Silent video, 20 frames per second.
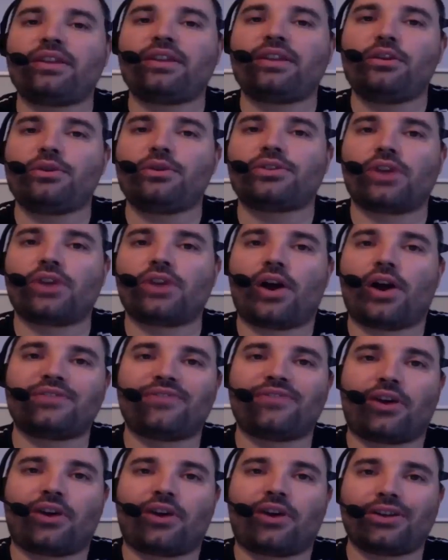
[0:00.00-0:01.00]
as far as
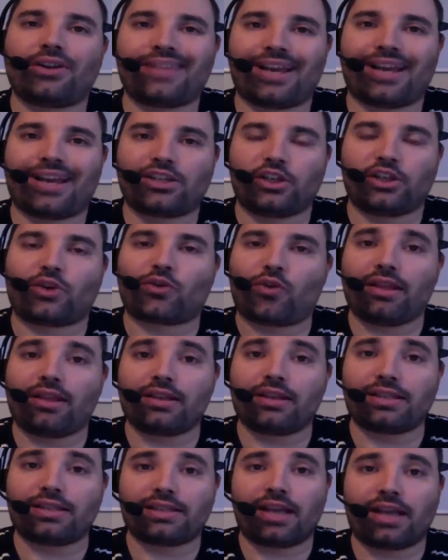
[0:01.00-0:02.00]
actually creating the site
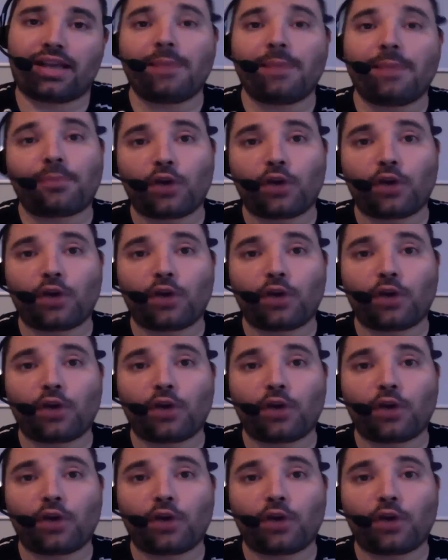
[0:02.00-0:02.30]
perfectly